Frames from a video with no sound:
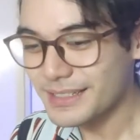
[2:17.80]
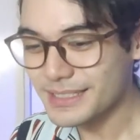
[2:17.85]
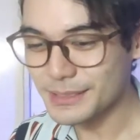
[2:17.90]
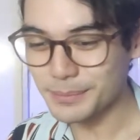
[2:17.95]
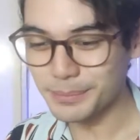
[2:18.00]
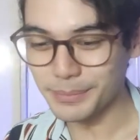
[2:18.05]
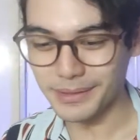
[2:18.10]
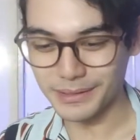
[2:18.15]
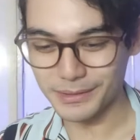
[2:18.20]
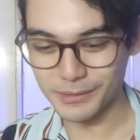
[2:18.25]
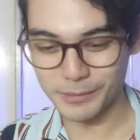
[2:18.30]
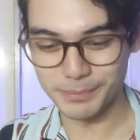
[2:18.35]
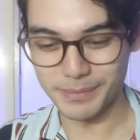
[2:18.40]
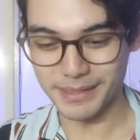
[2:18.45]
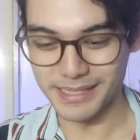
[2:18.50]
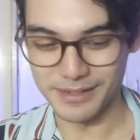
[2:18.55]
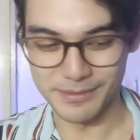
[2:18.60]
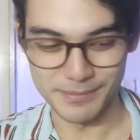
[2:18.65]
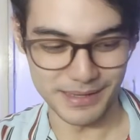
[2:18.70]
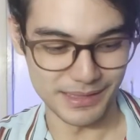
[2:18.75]
Support ko
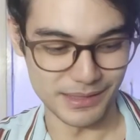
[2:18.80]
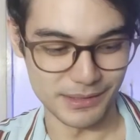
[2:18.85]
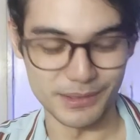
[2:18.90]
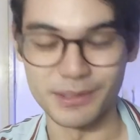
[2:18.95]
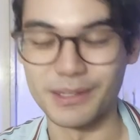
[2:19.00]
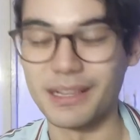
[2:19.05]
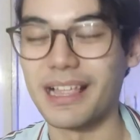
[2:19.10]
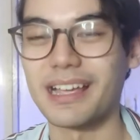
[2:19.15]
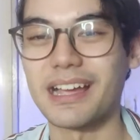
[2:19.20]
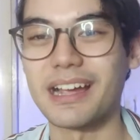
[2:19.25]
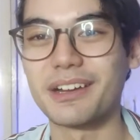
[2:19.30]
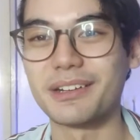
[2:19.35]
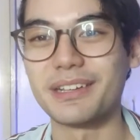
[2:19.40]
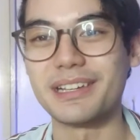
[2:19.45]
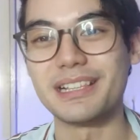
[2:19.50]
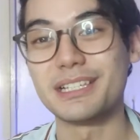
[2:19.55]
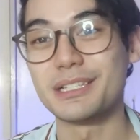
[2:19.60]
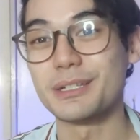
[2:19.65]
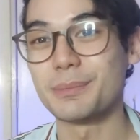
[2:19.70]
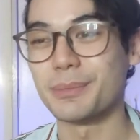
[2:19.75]
pa naman to. Like, I
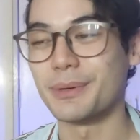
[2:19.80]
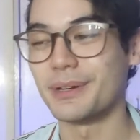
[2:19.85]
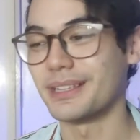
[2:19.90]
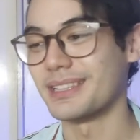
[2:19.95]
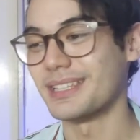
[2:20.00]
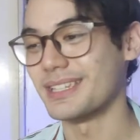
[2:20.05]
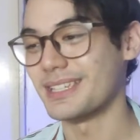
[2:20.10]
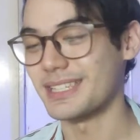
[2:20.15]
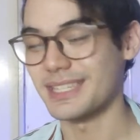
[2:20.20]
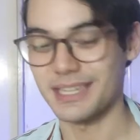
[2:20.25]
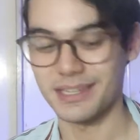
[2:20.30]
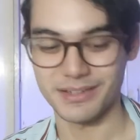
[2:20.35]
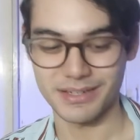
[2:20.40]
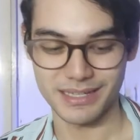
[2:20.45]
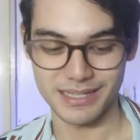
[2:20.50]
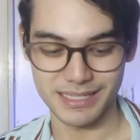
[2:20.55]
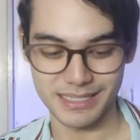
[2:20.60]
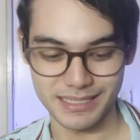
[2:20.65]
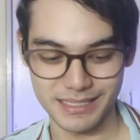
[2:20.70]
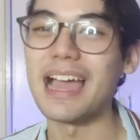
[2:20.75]
really support this
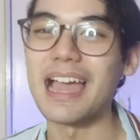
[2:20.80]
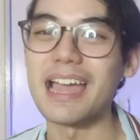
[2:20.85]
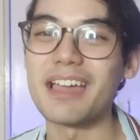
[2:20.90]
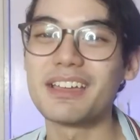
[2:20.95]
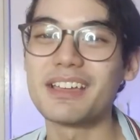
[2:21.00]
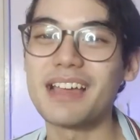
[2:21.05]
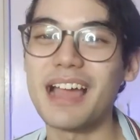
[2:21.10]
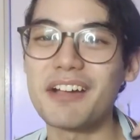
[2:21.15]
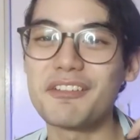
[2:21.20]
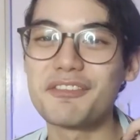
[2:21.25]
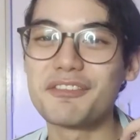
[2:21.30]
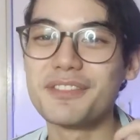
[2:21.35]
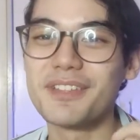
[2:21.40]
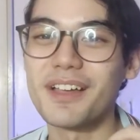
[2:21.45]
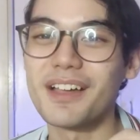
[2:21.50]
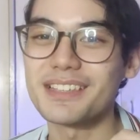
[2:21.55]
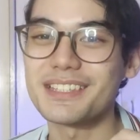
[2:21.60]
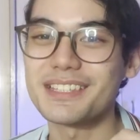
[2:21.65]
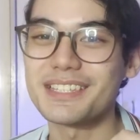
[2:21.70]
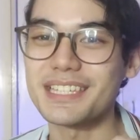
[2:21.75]
series. I have
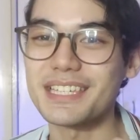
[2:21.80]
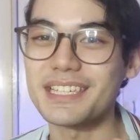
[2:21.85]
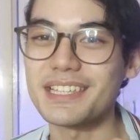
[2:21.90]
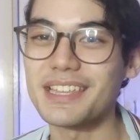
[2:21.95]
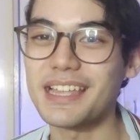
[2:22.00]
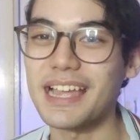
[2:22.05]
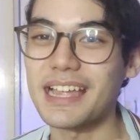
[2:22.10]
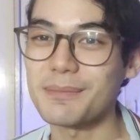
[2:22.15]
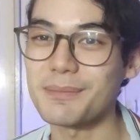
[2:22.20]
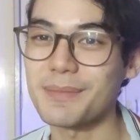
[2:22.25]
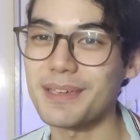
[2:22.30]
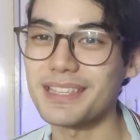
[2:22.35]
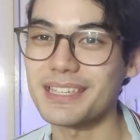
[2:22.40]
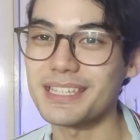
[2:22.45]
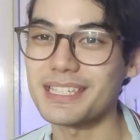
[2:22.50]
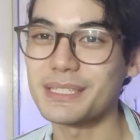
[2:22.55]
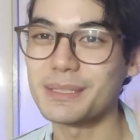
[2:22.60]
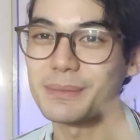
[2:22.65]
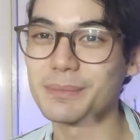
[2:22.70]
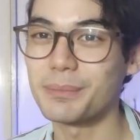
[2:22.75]
not seen that
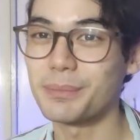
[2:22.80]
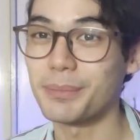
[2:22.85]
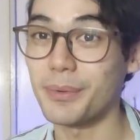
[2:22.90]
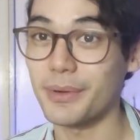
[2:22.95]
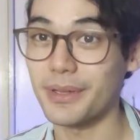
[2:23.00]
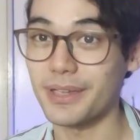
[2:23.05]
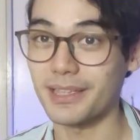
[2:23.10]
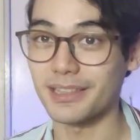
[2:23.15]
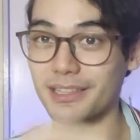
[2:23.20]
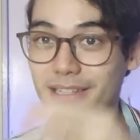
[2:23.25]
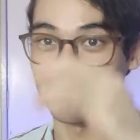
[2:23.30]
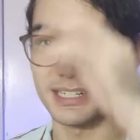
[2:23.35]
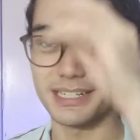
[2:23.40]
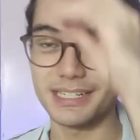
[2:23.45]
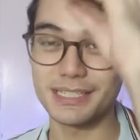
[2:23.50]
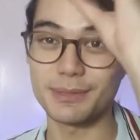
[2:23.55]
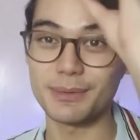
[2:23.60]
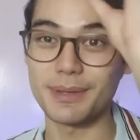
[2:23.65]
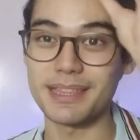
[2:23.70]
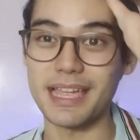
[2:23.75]
many
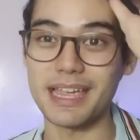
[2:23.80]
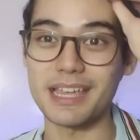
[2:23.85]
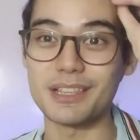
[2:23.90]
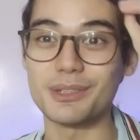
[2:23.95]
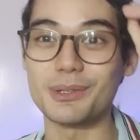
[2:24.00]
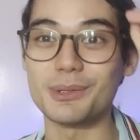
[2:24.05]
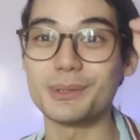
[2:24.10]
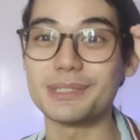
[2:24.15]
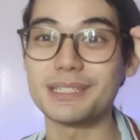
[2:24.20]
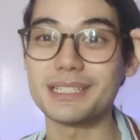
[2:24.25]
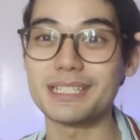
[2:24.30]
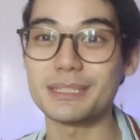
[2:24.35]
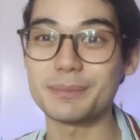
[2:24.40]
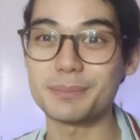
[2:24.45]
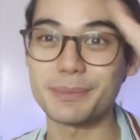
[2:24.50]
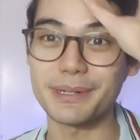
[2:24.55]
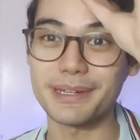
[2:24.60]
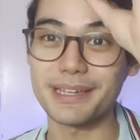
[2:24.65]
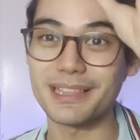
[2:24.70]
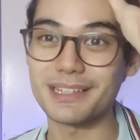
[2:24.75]
spoilers. When I do see
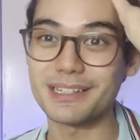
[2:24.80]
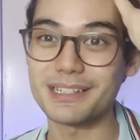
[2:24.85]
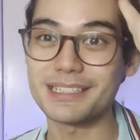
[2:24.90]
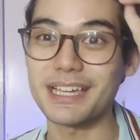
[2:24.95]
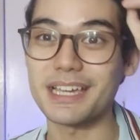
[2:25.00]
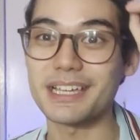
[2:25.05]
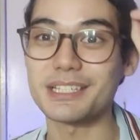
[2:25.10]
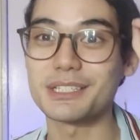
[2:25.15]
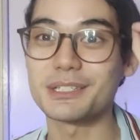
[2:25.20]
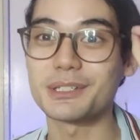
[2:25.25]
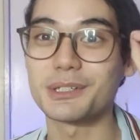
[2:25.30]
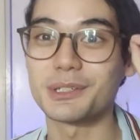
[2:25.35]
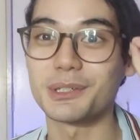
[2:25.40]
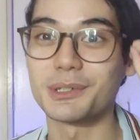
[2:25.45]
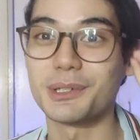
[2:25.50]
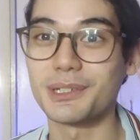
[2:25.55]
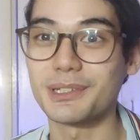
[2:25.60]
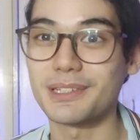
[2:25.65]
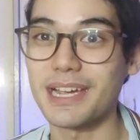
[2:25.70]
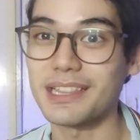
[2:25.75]
spoilers, I
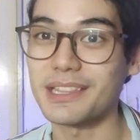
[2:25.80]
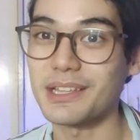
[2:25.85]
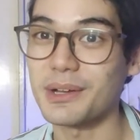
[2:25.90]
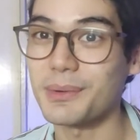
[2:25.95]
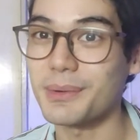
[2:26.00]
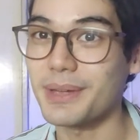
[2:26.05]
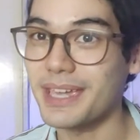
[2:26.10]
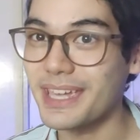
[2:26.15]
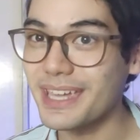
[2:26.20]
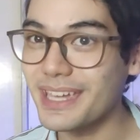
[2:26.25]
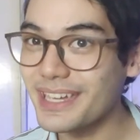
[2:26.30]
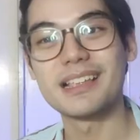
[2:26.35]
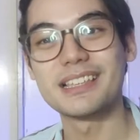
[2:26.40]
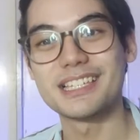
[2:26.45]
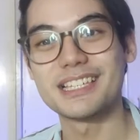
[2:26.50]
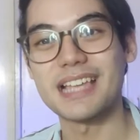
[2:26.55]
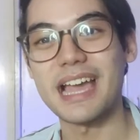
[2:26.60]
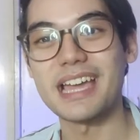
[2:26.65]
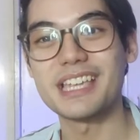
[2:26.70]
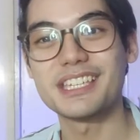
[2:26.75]
scroll right away.
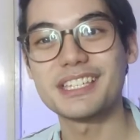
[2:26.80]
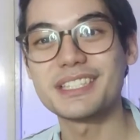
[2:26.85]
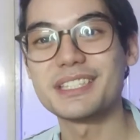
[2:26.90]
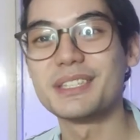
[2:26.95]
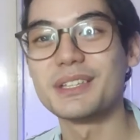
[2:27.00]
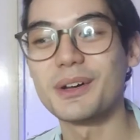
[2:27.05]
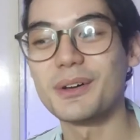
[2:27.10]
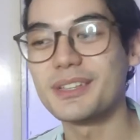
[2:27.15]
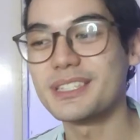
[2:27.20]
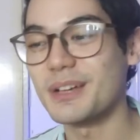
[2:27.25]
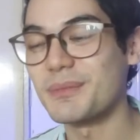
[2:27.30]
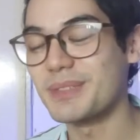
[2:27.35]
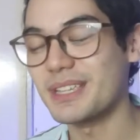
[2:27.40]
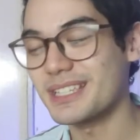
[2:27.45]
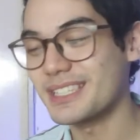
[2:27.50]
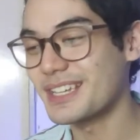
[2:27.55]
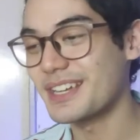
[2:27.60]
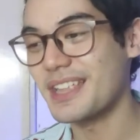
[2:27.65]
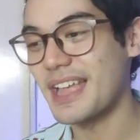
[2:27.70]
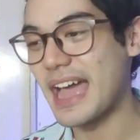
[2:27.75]
I just know
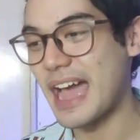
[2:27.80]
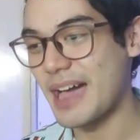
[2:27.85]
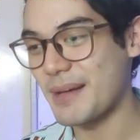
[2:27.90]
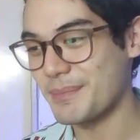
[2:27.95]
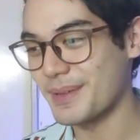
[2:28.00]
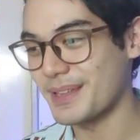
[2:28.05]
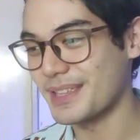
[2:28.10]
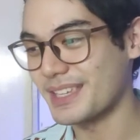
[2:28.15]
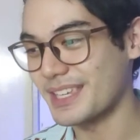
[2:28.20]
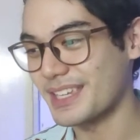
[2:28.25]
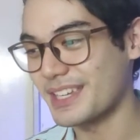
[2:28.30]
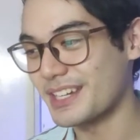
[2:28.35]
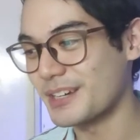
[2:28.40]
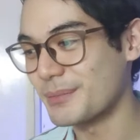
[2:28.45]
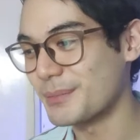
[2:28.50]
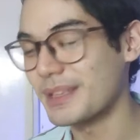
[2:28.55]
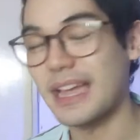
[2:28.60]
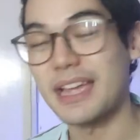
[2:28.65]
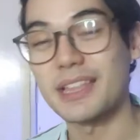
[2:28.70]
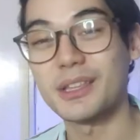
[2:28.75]
something's gonna happen
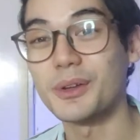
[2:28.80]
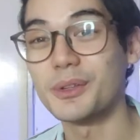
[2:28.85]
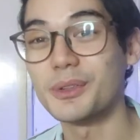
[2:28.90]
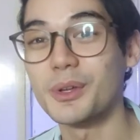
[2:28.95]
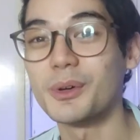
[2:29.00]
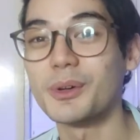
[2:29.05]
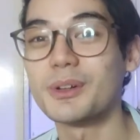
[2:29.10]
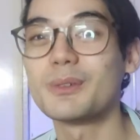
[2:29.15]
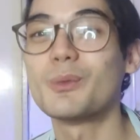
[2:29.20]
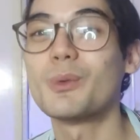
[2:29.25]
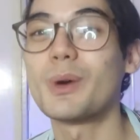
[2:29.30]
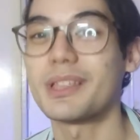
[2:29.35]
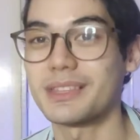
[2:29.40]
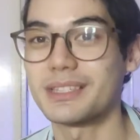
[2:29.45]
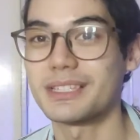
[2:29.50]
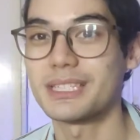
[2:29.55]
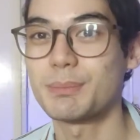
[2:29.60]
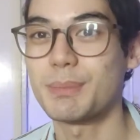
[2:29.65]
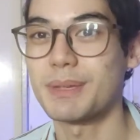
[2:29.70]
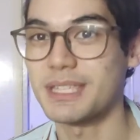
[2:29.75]
here, but I don't know what
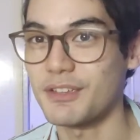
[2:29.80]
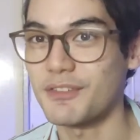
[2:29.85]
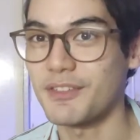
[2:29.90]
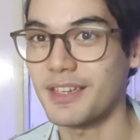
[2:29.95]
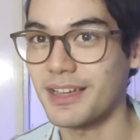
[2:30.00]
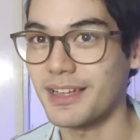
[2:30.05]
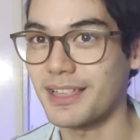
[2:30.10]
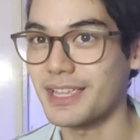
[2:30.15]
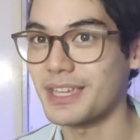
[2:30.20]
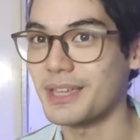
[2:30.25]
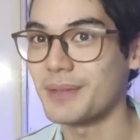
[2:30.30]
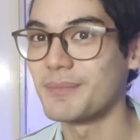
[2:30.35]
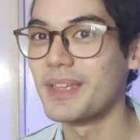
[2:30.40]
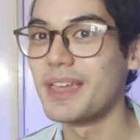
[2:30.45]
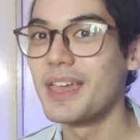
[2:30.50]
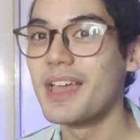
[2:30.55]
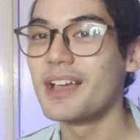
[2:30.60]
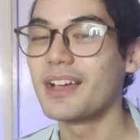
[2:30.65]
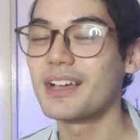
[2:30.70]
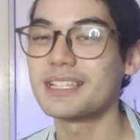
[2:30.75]
specifically.
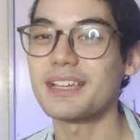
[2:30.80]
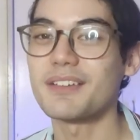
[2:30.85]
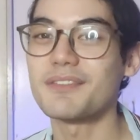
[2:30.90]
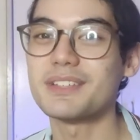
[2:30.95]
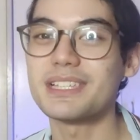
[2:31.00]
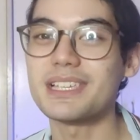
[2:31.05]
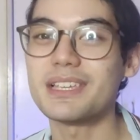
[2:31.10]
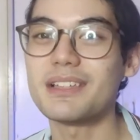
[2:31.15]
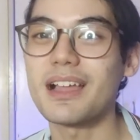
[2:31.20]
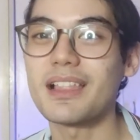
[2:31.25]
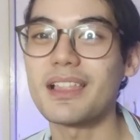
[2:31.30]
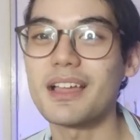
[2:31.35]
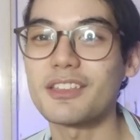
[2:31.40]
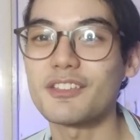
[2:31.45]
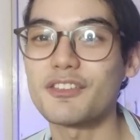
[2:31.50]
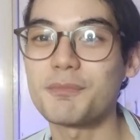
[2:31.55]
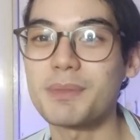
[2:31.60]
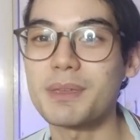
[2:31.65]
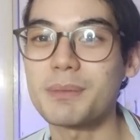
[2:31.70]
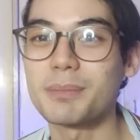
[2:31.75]
Because I've seen a lot
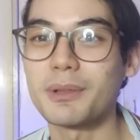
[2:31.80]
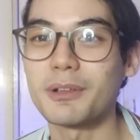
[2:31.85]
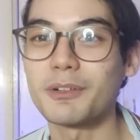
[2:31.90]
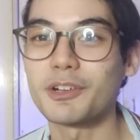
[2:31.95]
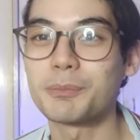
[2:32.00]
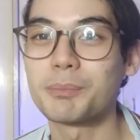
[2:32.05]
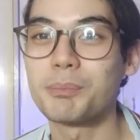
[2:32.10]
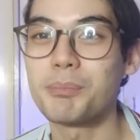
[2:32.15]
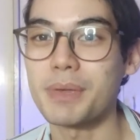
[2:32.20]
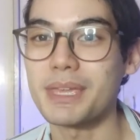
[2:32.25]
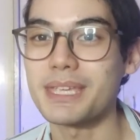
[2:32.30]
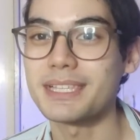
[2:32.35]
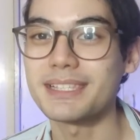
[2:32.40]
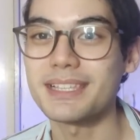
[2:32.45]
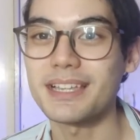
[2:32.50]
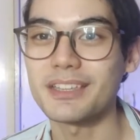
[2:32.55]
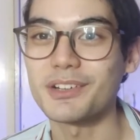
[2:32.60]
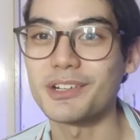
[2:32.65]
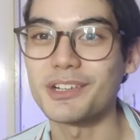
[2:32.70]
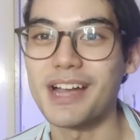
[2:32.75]
of people who are
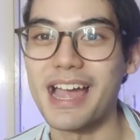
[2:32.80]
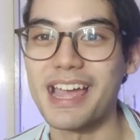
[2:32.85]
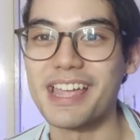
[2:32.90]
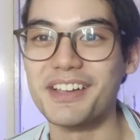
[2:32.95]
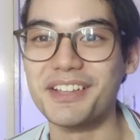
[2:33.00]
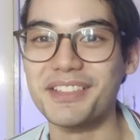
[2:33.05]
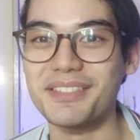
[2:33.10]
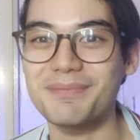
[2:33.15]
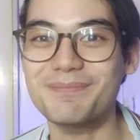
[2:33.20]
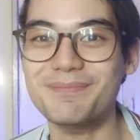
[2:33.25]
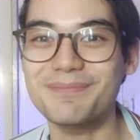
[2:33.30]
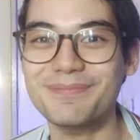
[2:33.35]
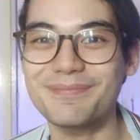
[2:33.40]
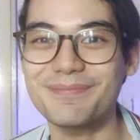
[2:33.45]
pissed at Orion.